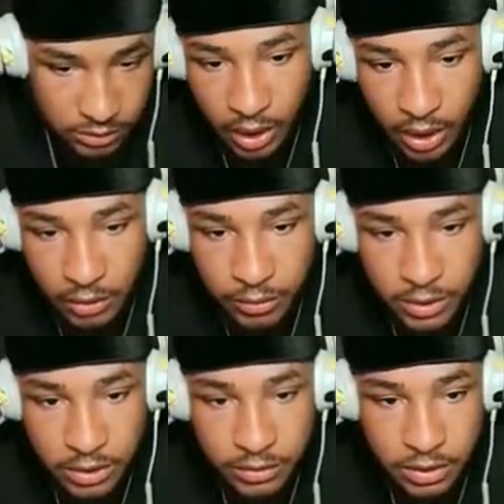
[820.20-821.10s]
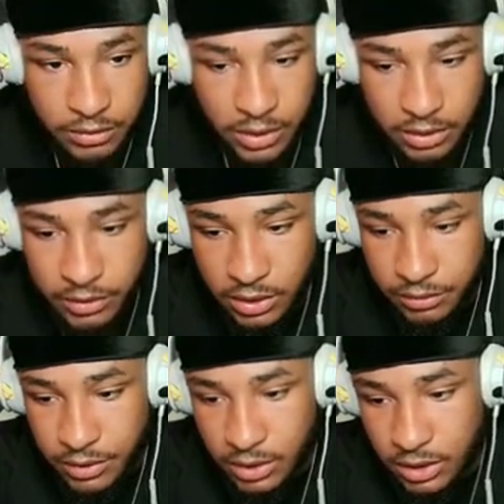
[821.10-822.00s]
I really, really, really, really,
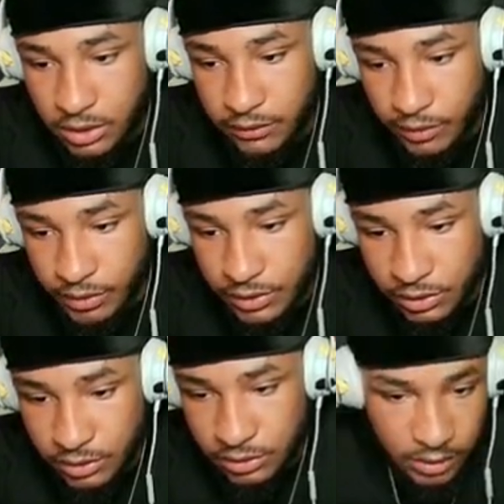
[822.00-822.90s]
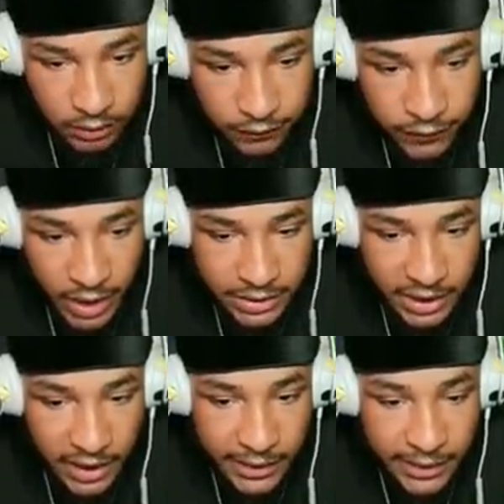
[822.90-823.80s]
really need to focus on the fact
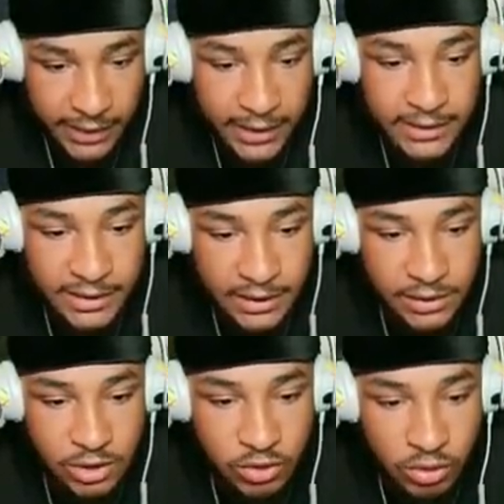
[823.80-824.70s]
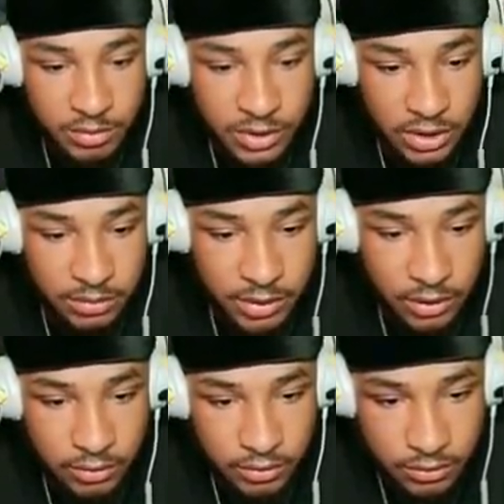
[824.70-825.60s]
that I can hit things normally, bro.